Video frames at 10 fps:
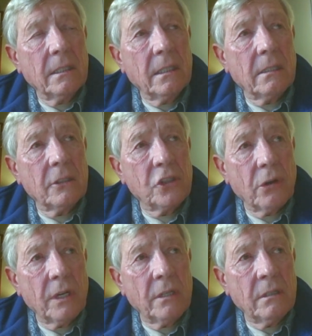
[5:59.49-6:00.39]
it'll
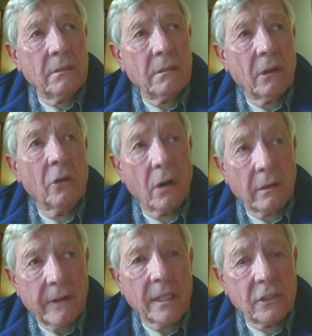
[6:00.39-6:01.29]
join a lot of
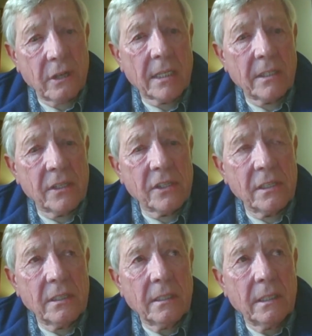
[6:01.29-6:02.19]
other tractors,
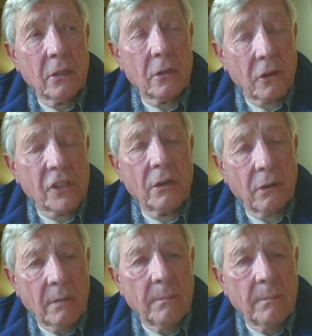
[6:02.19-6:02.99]
it'll cost a lot of